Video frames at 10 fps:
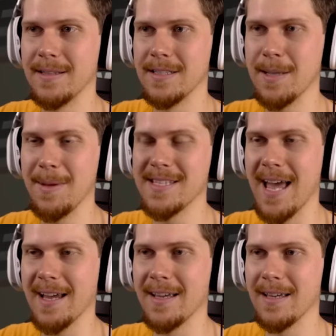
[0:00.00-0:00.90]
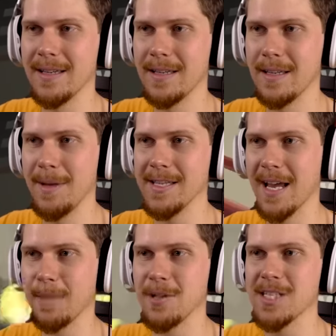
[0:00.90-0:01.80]
Just give me a sec. Give me a
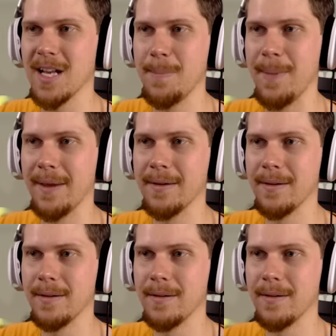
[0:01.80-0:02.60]
sec. I'm just sleeping.